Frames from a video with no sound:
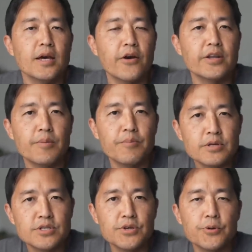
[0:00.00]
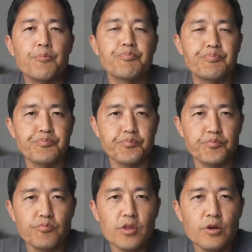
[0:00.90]
All right, number two
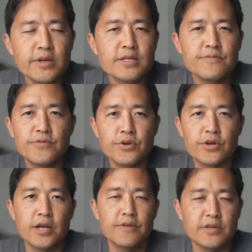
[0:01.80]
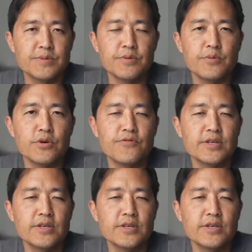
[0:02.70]
reason for kind of this big move